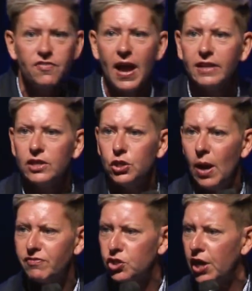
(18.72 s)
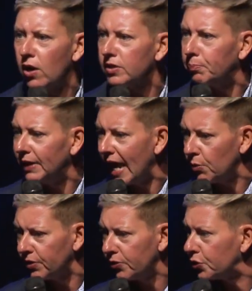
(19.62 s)
fact that you have to share the planet
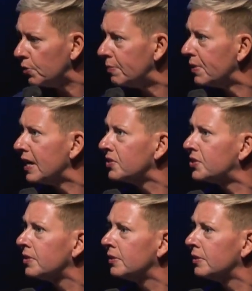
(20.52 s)
with other human beings?